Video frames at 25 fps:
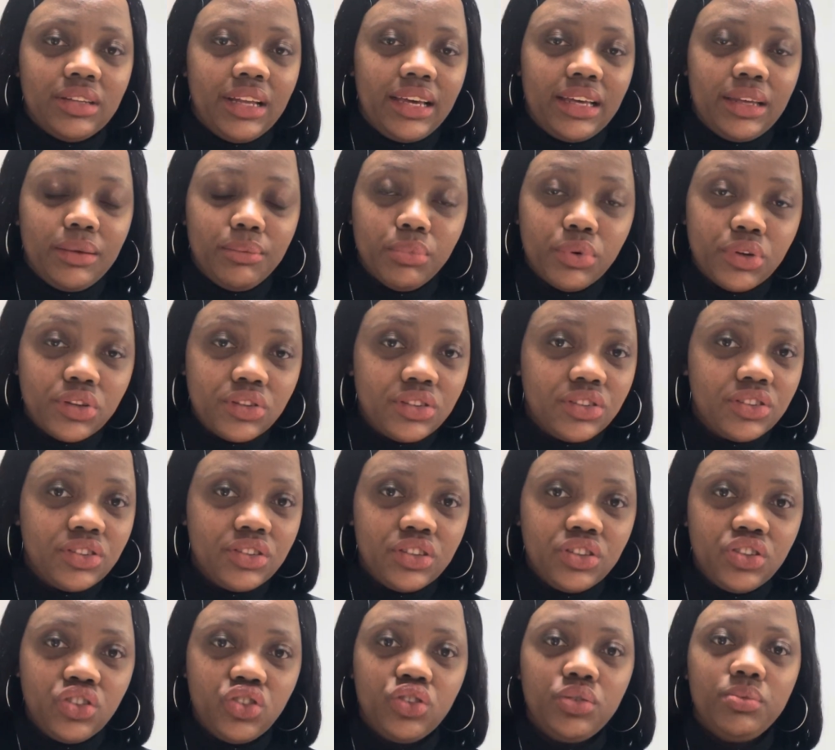Imposter
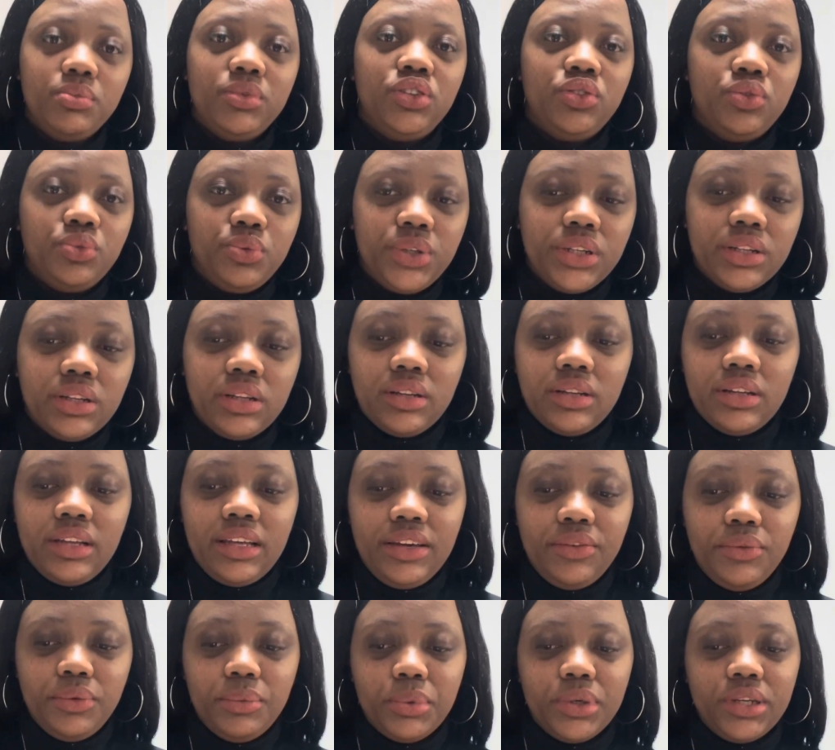syndrome is real,
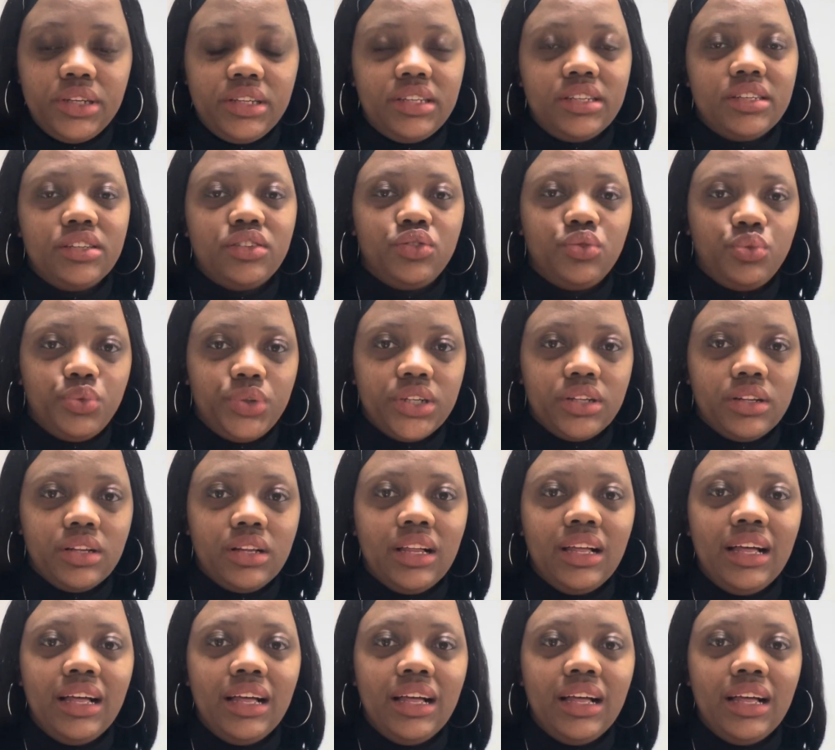everybody. It's real.